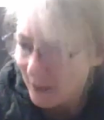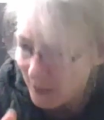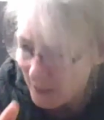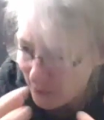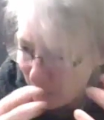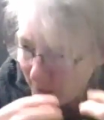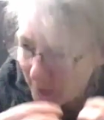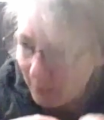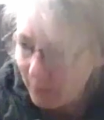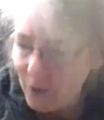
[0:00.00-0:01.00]
If we
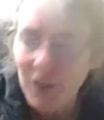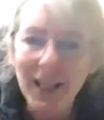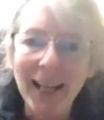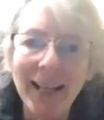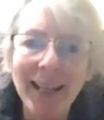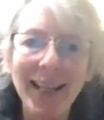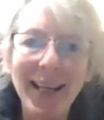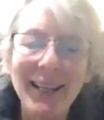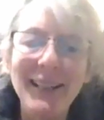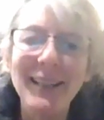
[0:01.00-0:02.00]
understand
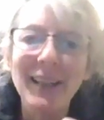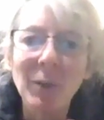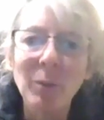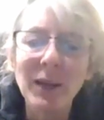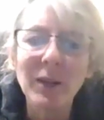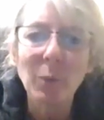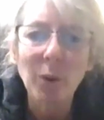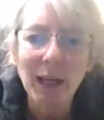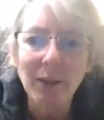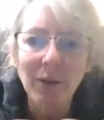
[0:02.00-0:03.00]
that, then metta
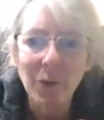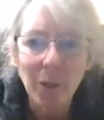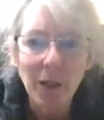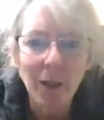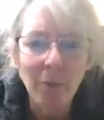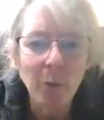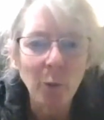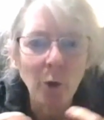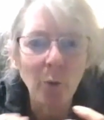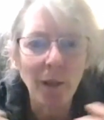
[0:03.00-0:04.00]
practice becomes
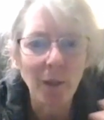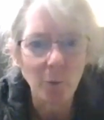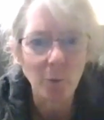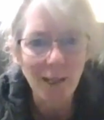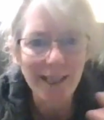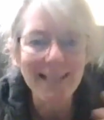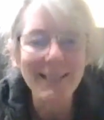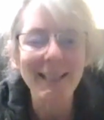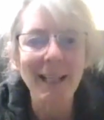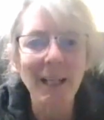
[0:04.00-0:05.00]
more about
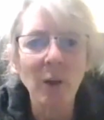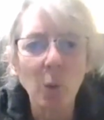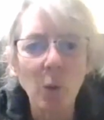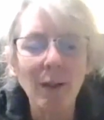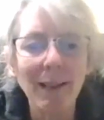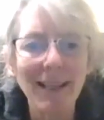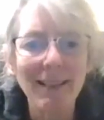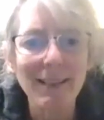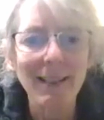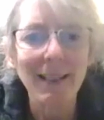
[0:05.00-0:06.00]
releasing what
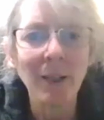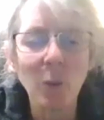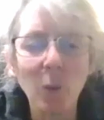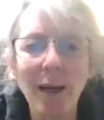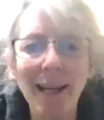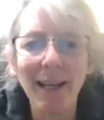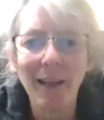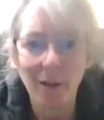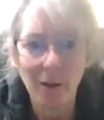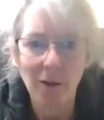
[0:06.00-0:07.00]
gets in the way
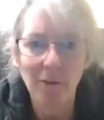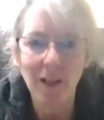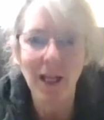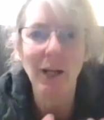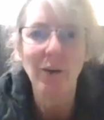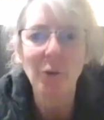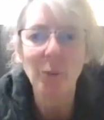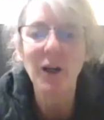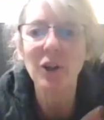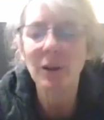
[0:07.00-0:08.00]
of that
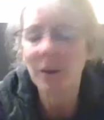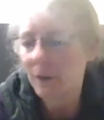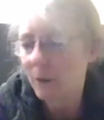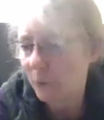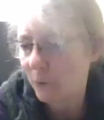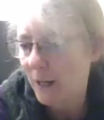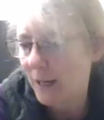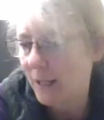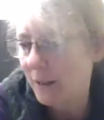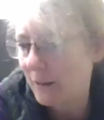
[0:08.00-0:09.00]
expression of
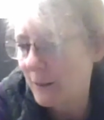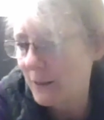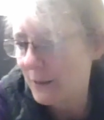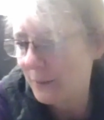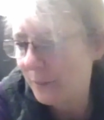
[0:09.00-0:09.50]
kindness.